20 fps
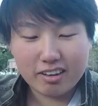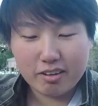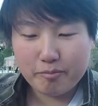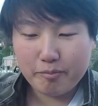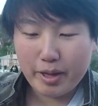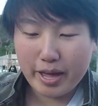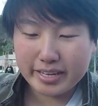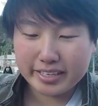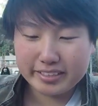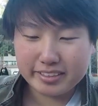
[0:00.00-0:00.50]
I'm
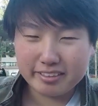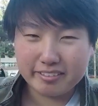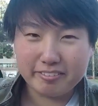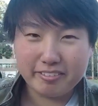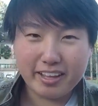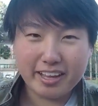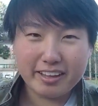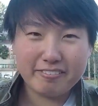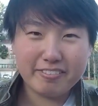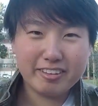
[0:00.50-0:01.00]
back to the
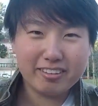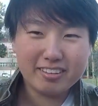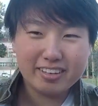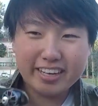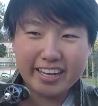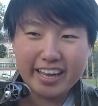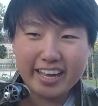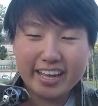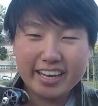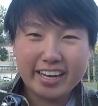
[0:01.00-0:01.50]
flying field
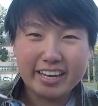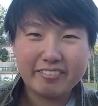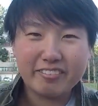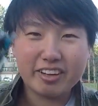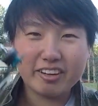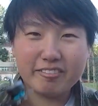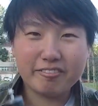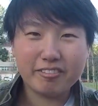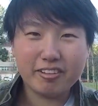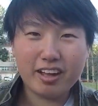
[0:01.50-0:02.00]
again and
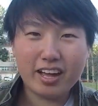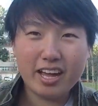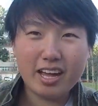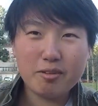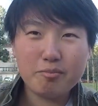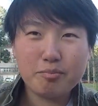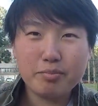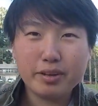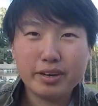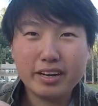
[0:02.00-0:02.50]
gonna
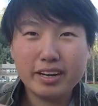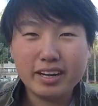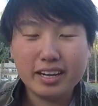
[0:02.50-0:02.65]
fly, but